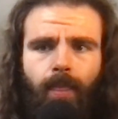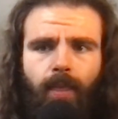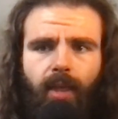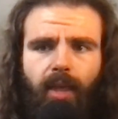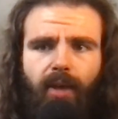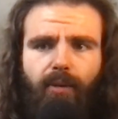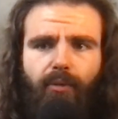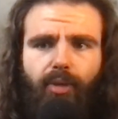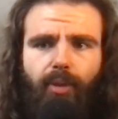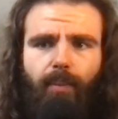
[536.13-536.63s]

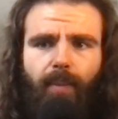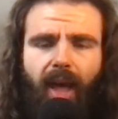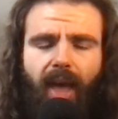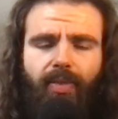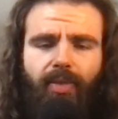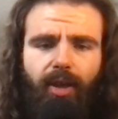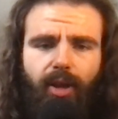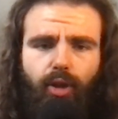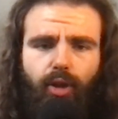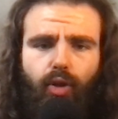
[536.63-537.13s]
if the man
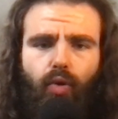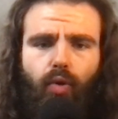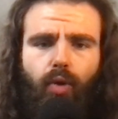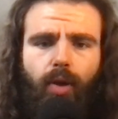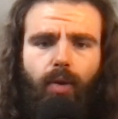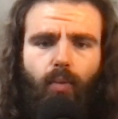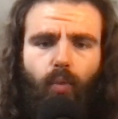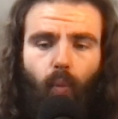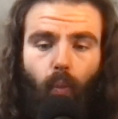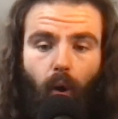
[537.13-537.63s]
that you
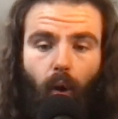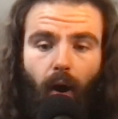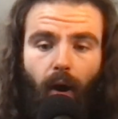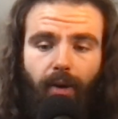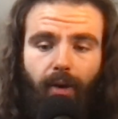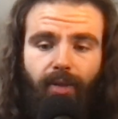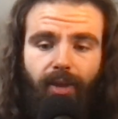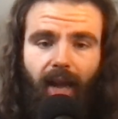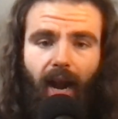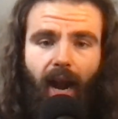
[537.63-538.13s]

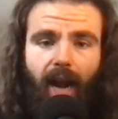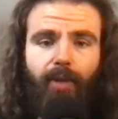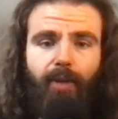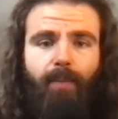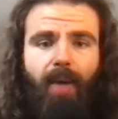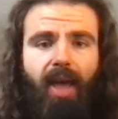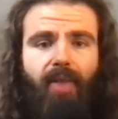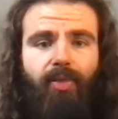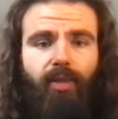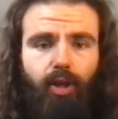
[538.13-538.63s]
want, the kind of
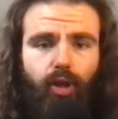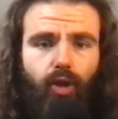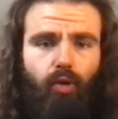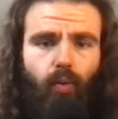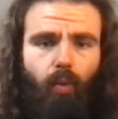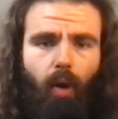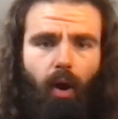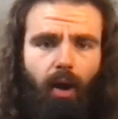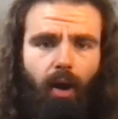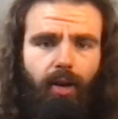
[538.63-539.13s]
man that you
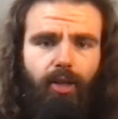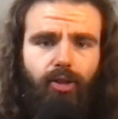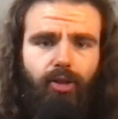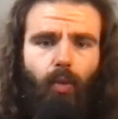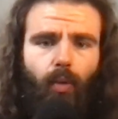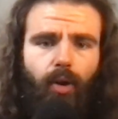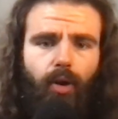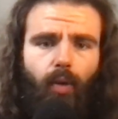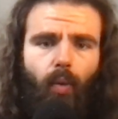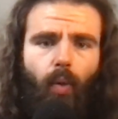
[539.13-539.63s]
want, is
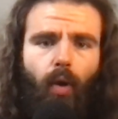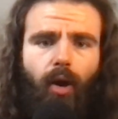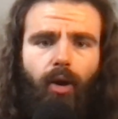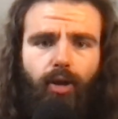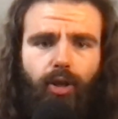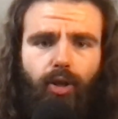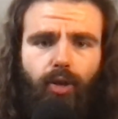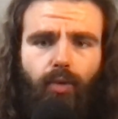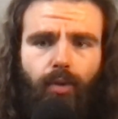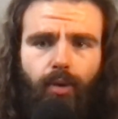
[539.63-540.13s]
going to want
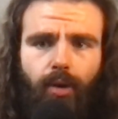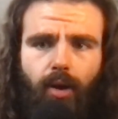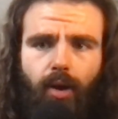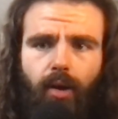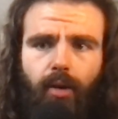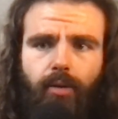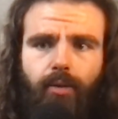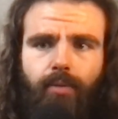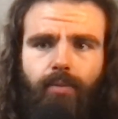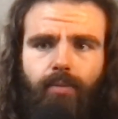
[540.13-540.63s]
you or
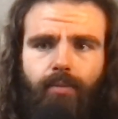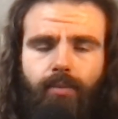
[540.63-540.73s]
not.